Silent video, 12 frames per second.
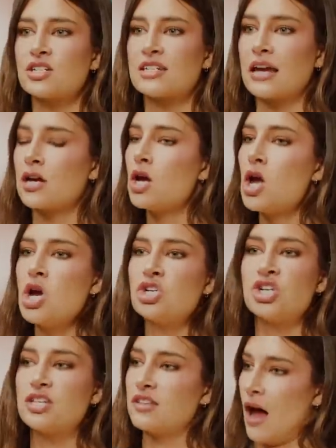it's like
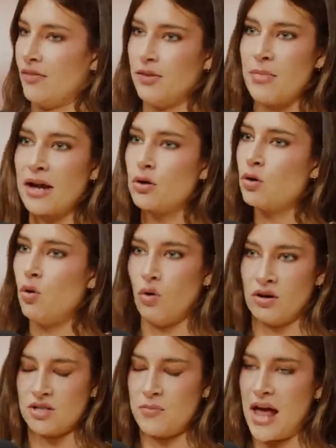she's got the Michael
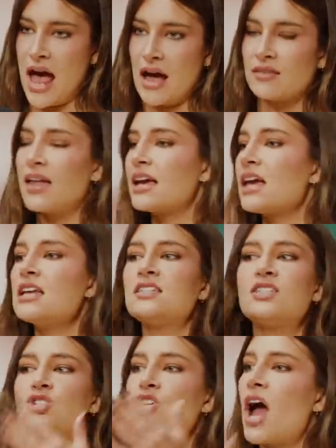Kors bag. Like
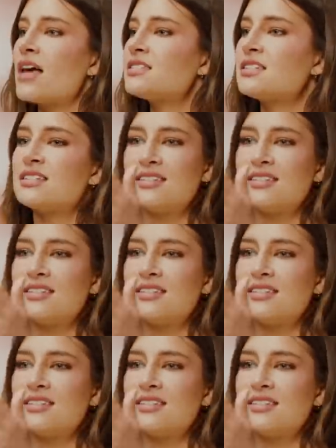it's just